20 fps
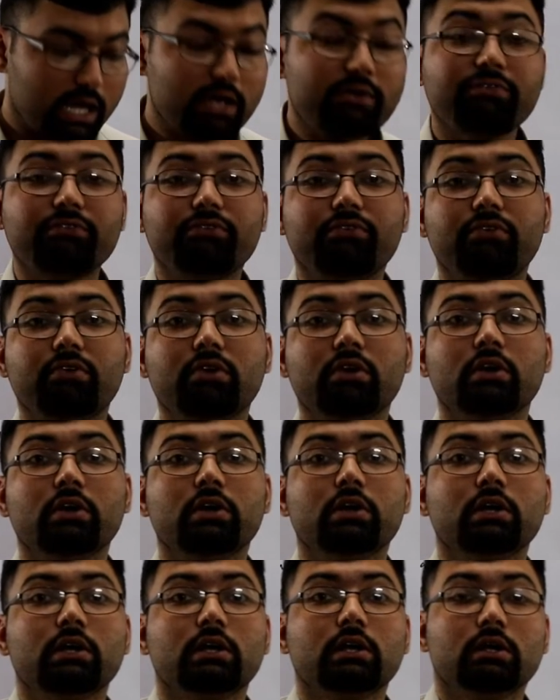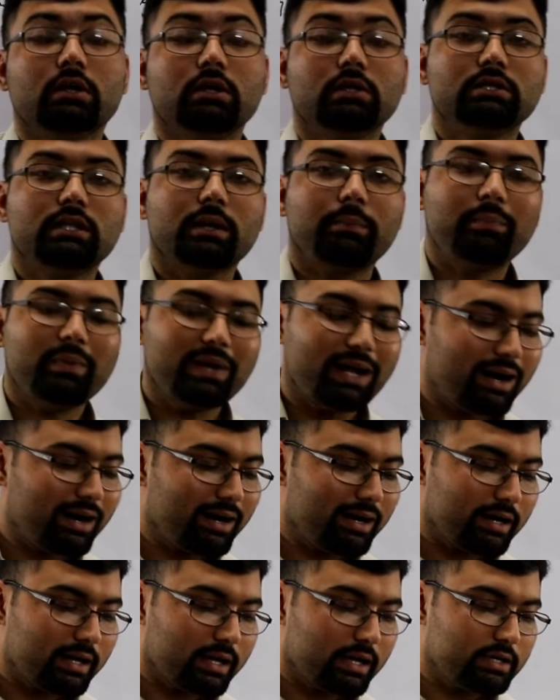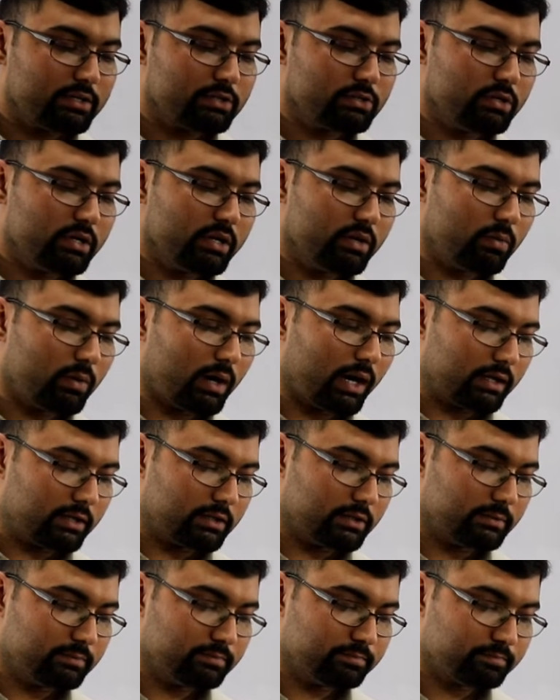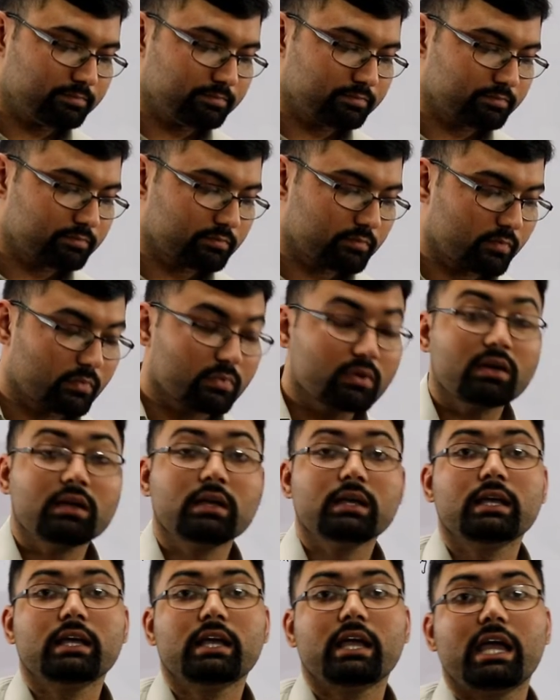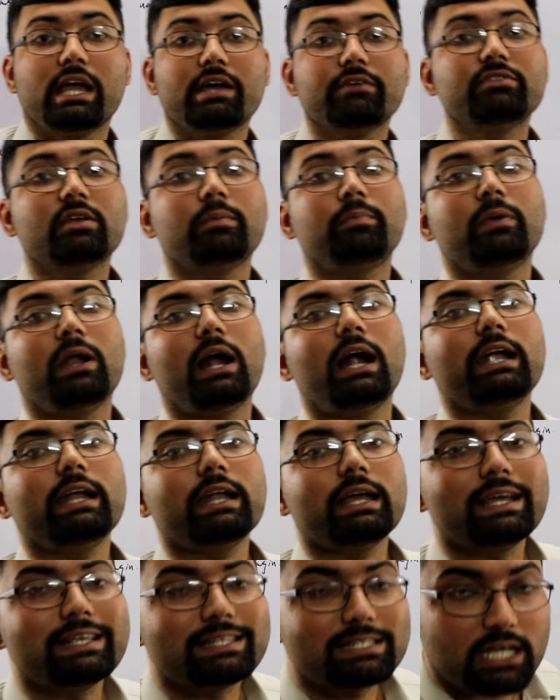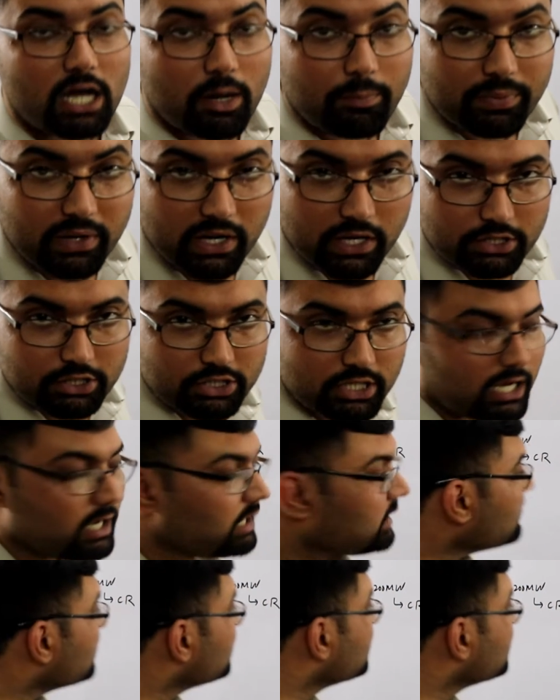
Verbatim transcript: if the plant is doing what? If the plant is operational,